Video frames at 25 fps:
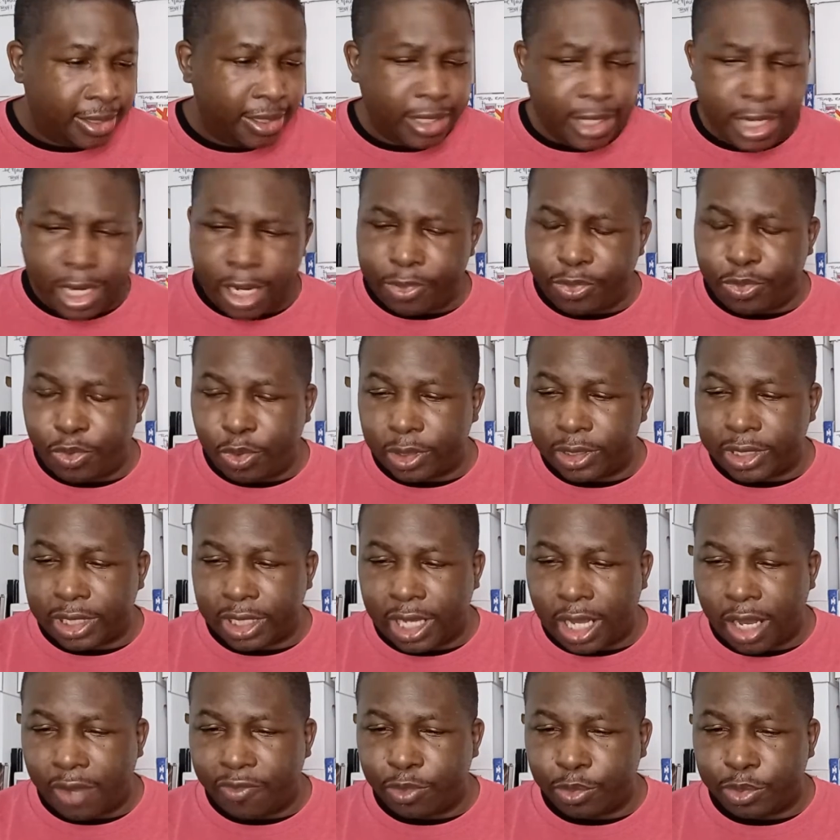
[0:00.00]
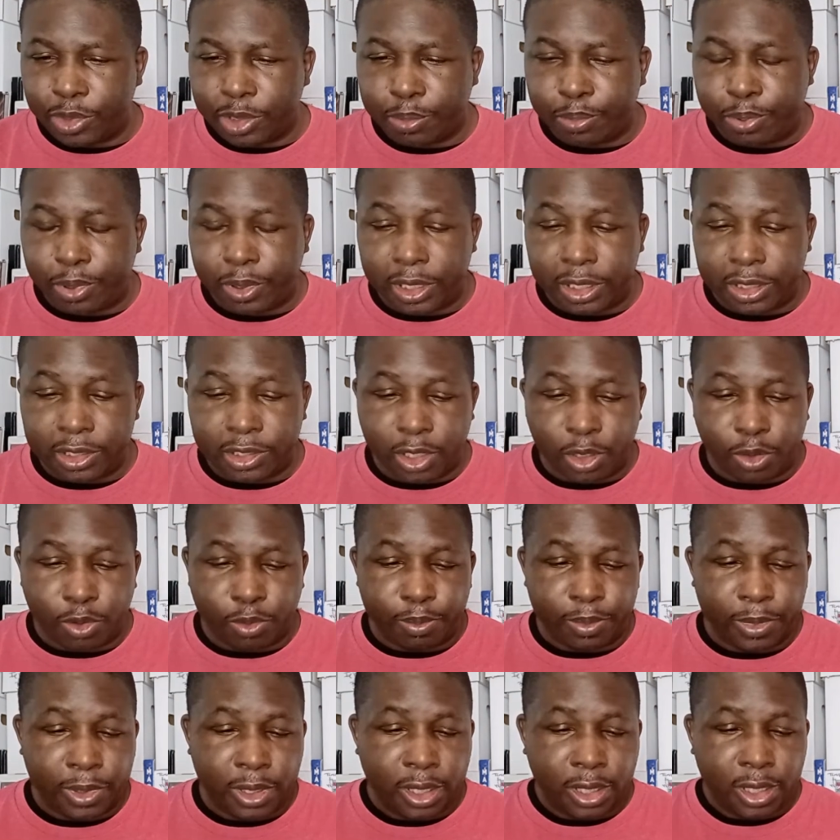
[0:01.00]
And I thought the cover was pretty
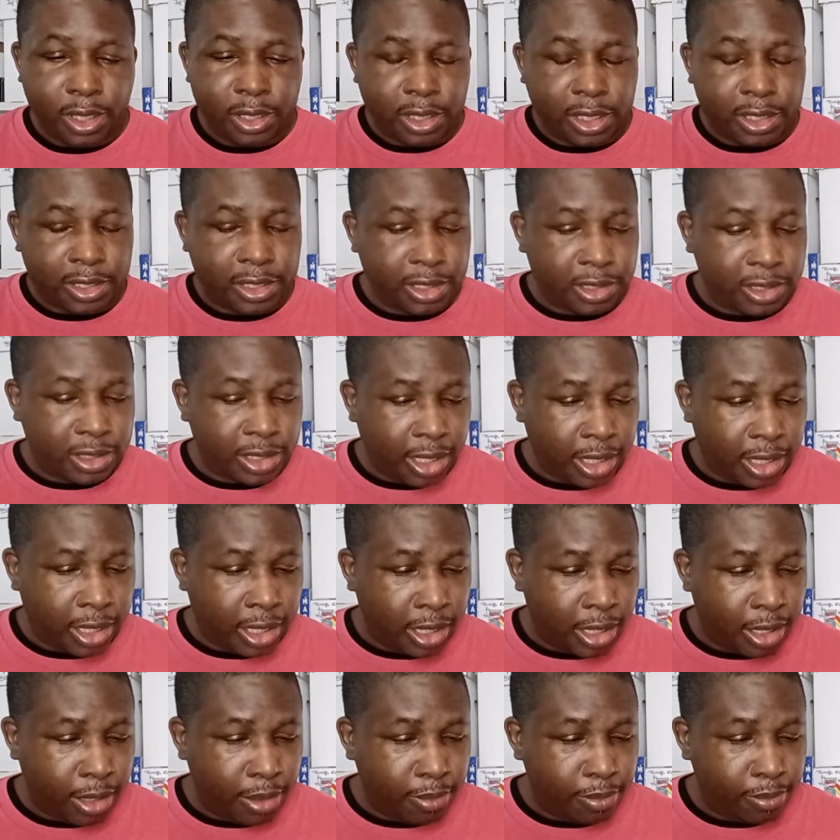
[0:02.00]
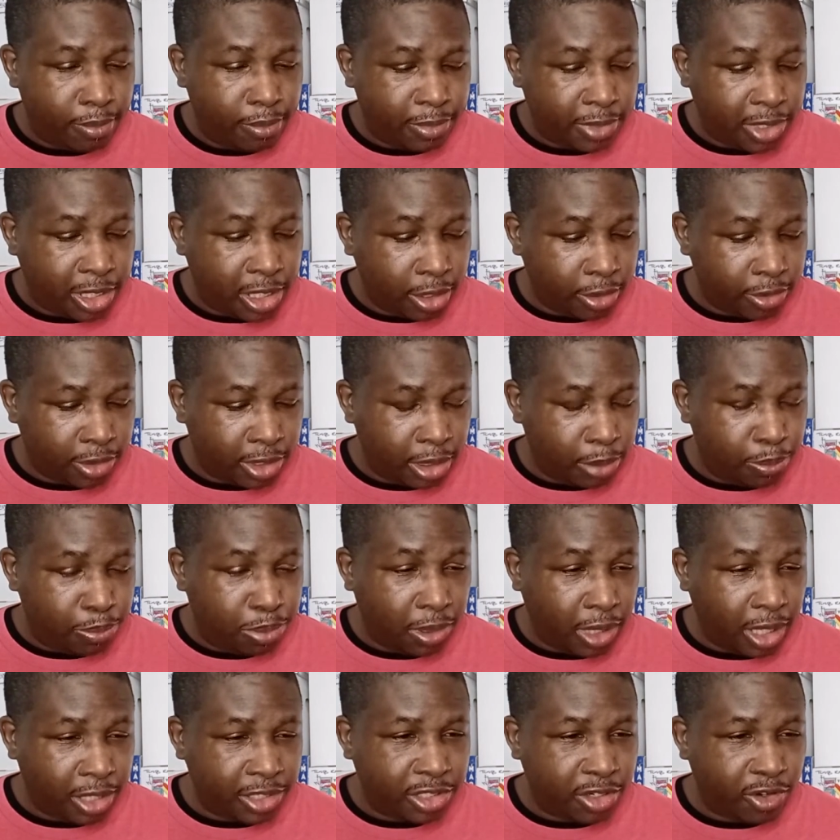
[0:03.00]
dope. This is a guilty
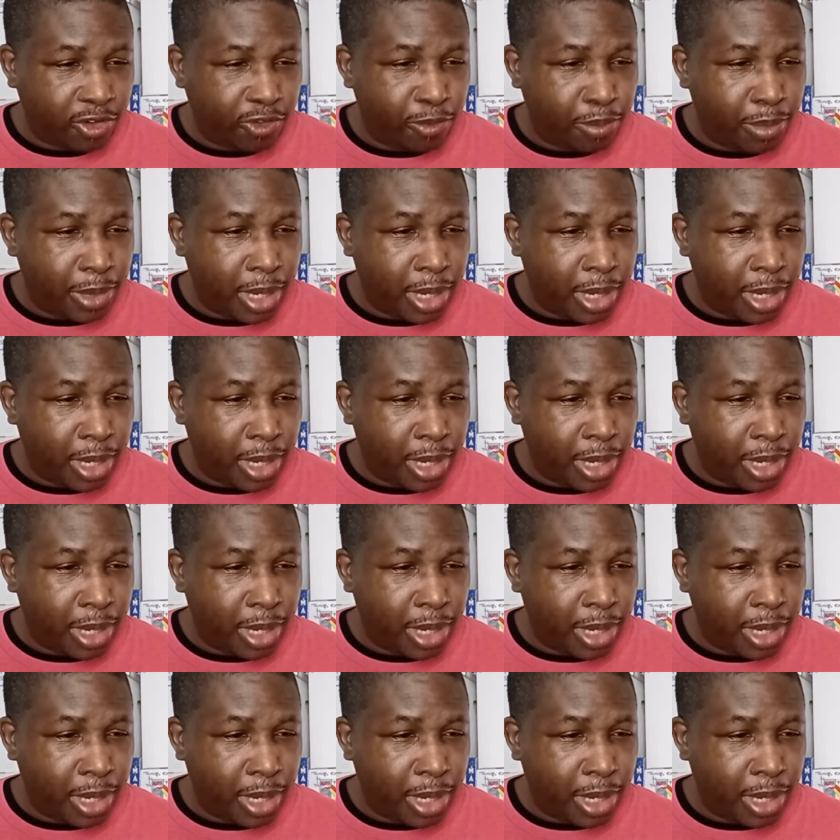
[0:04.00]
pleasure of